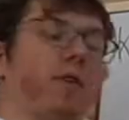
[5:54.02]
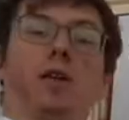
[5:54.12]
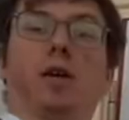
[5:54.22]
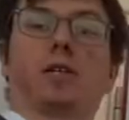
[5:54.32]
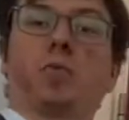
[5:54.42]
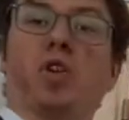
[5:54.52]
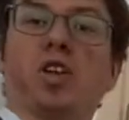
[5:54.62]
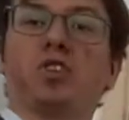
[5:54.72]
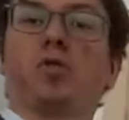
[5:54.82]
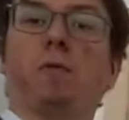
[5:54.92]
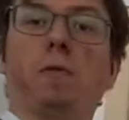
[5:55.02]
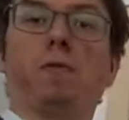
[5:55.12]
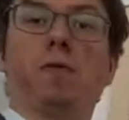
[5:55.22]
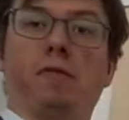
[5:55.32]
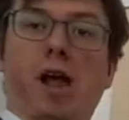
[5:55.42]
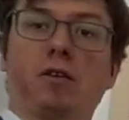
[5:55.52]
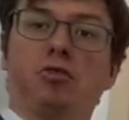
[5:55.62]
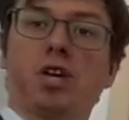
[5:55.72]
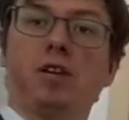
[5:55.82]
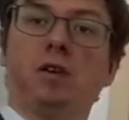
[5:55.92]
the explanation of the value
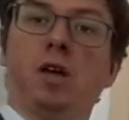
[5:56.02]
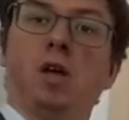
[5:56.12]
chain,